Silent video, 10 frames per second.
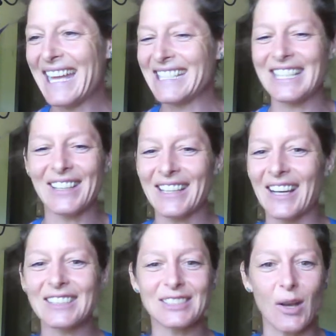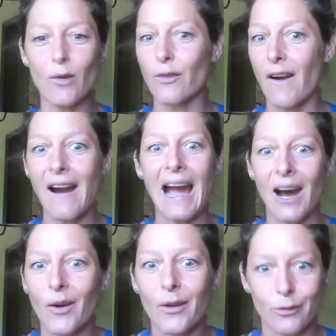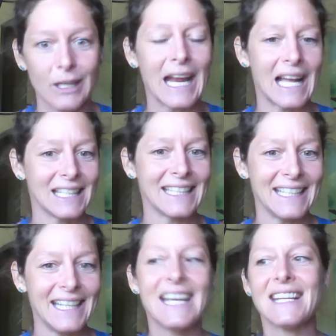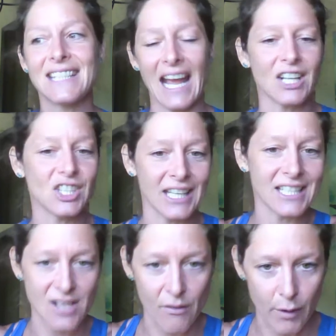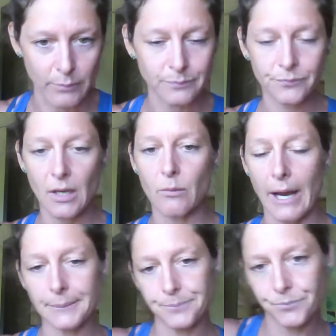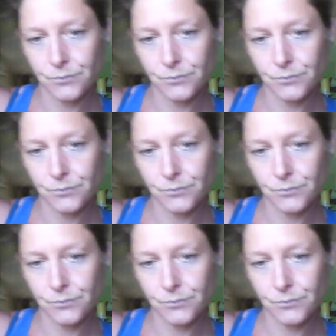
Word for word: until they're so far out of reality to actually get a cell phone, right?